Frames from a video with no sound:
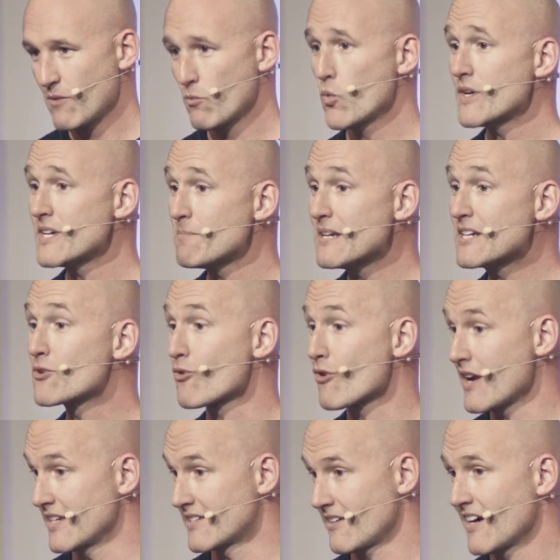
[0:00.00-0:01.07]
Wouldn't it be
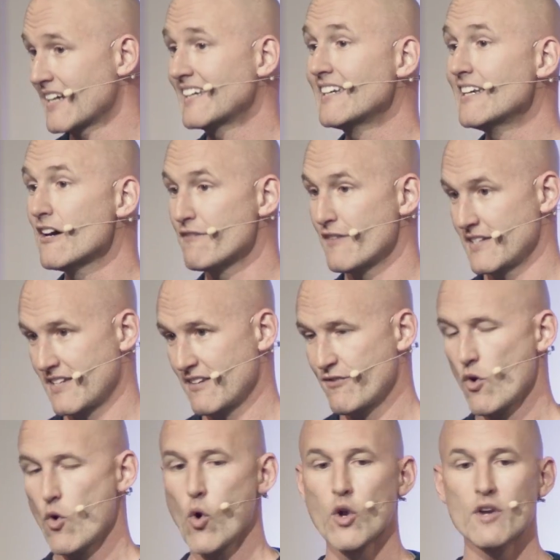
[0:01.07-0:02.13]
great? I'd love it if
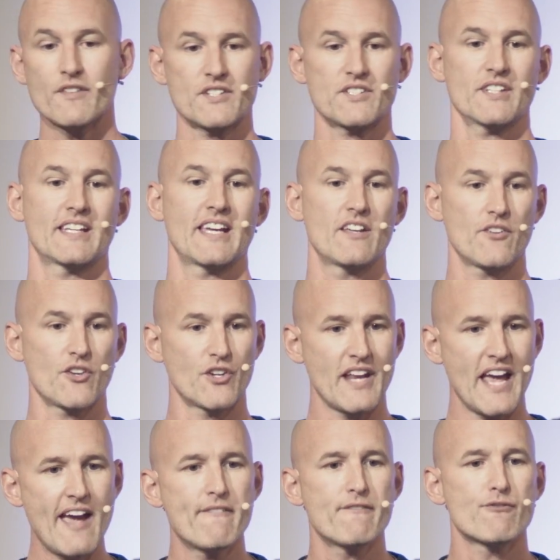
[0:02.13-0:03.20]
all of us together could
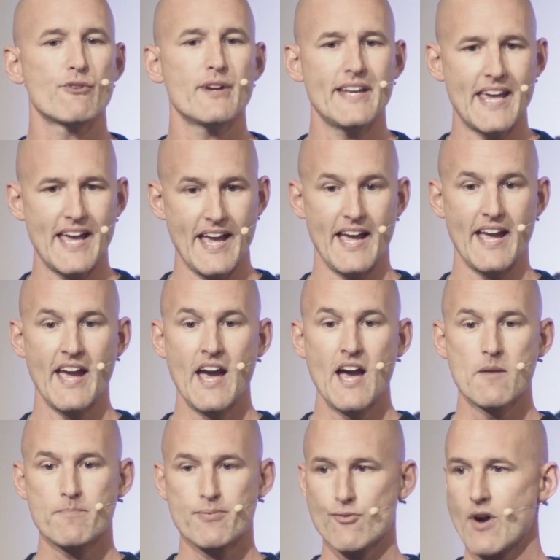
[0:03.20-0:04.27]
every day
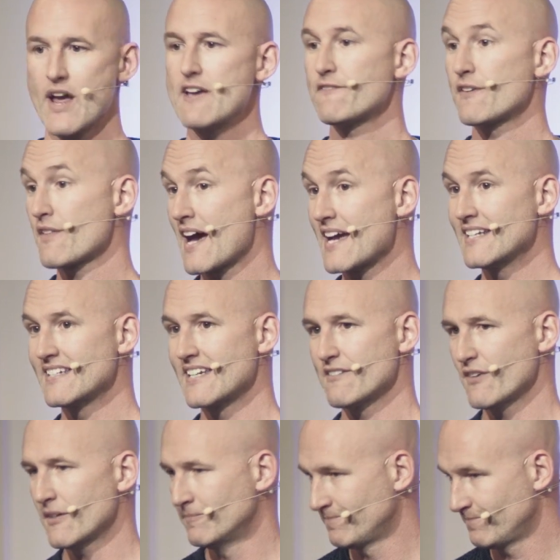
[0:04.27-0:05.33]
pray for that
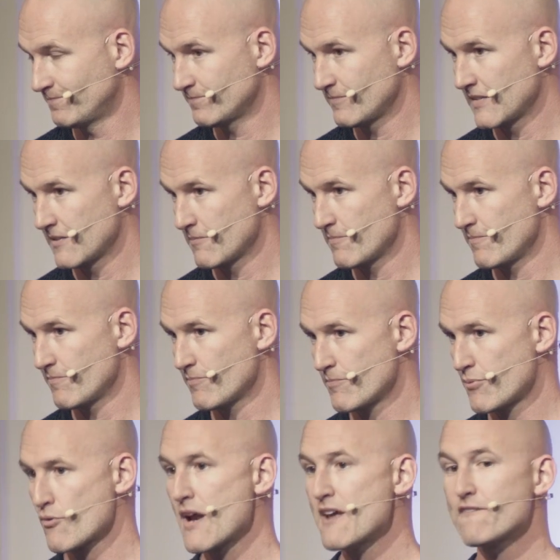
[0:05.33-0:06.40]
endeavor.
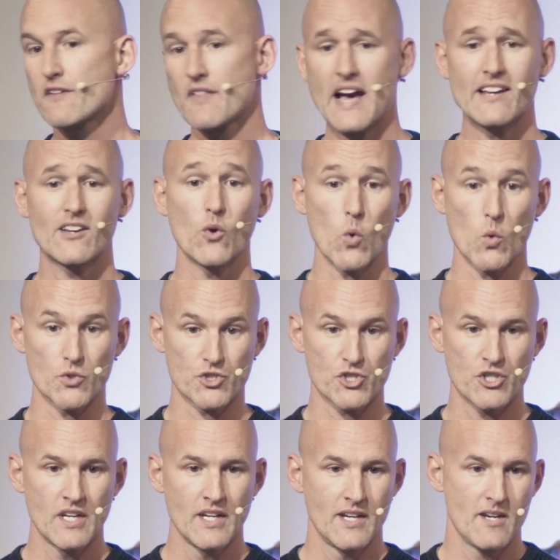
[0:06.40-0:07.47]
Pray for that
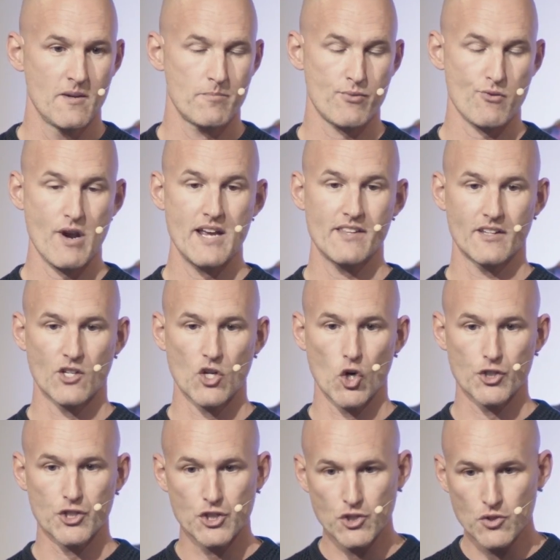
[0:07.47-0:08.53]
launch. Pray that
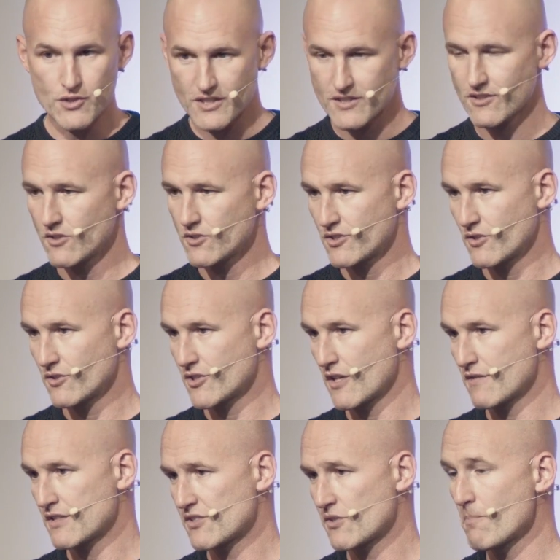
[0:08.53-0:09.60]
God uses those two
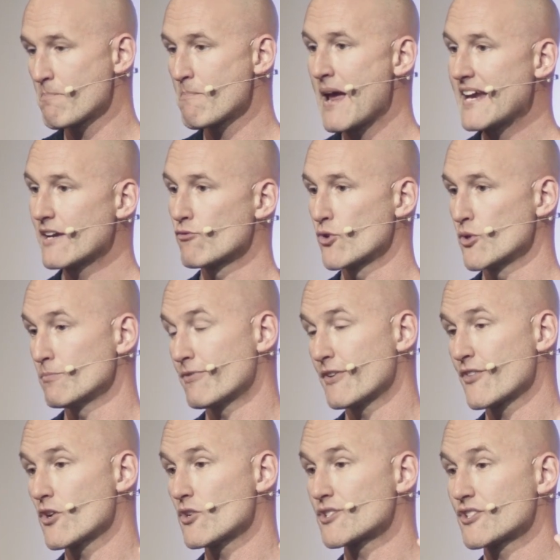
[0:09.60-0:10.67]
services to make room for
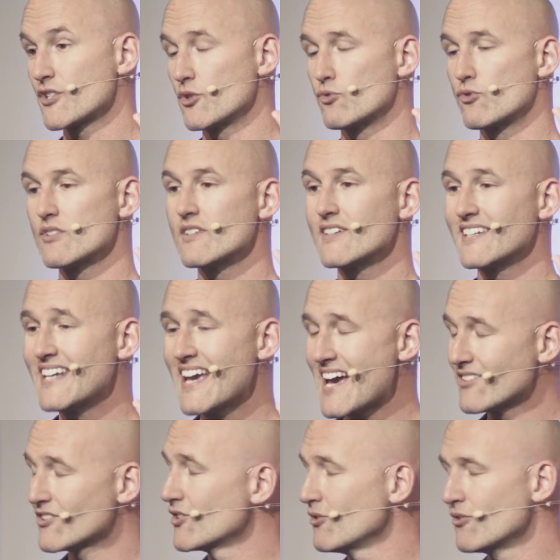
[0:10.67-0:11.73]
those who
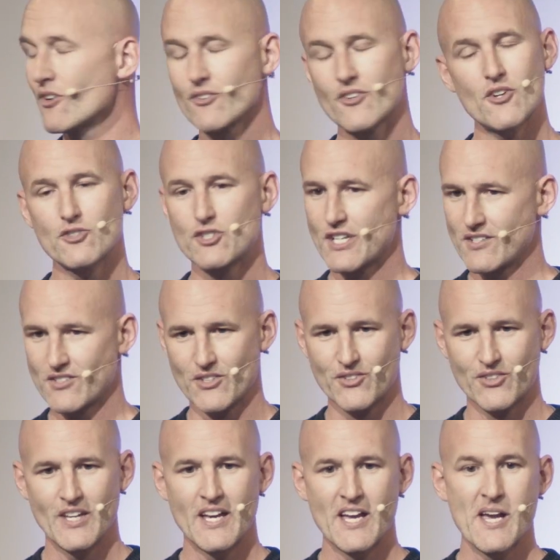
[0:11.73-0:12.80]
yet do not know
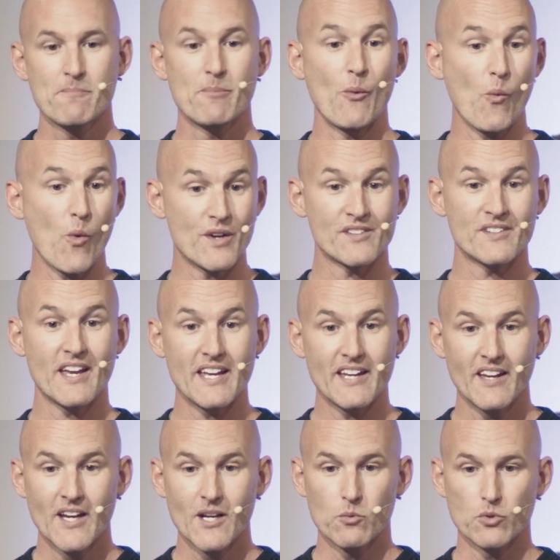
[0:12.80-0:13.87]
Jesus, but one
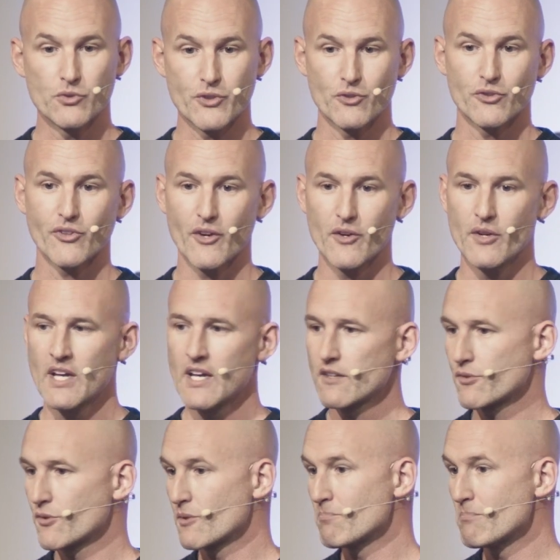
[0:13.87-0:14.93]
day will do so
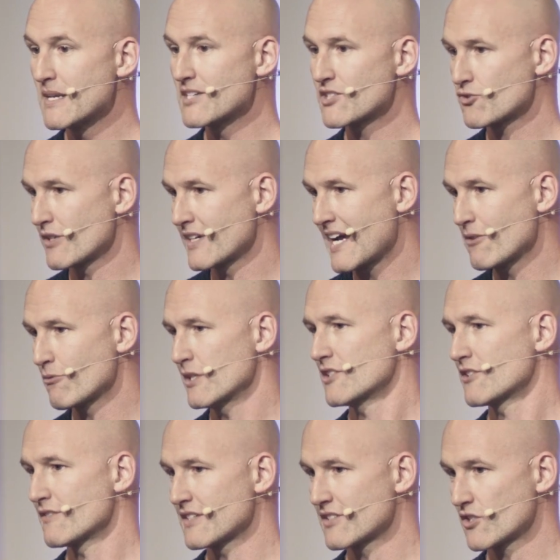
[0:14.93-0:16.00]
through the ministry and
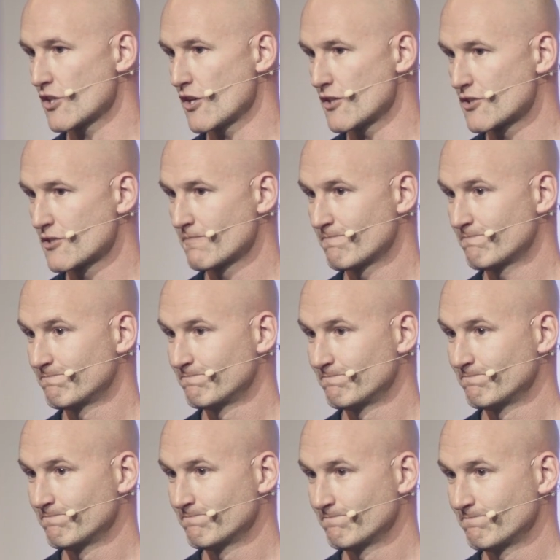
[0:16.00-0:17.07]
outreach of this church.
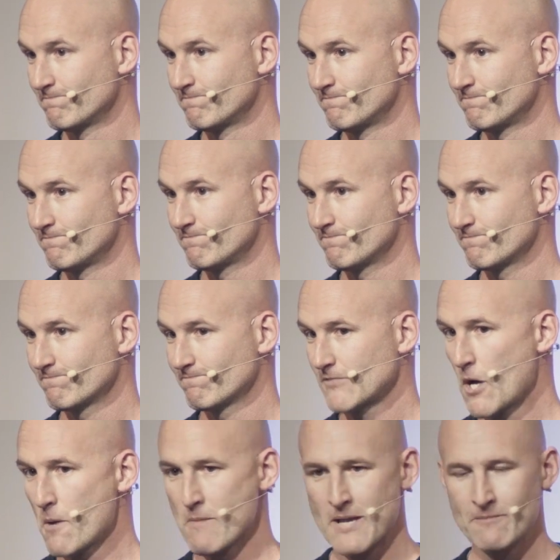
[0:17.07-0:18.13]

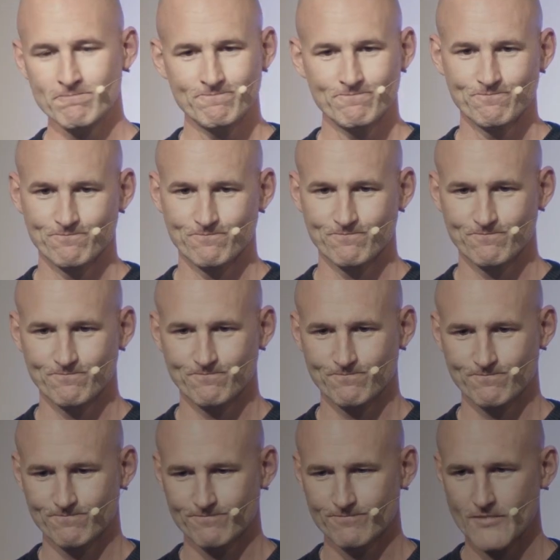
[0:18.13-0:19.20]
Amen?
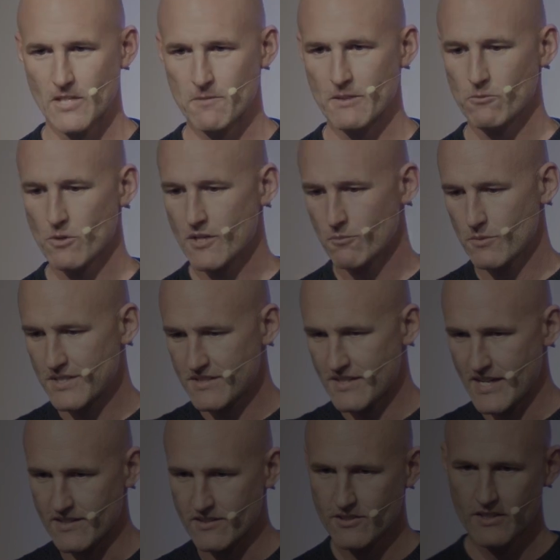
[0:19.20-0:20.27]
Amen. Why don't we
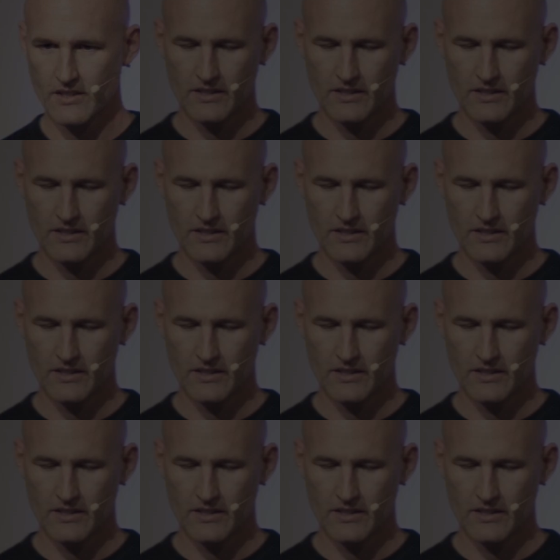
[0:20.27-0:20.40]
stand?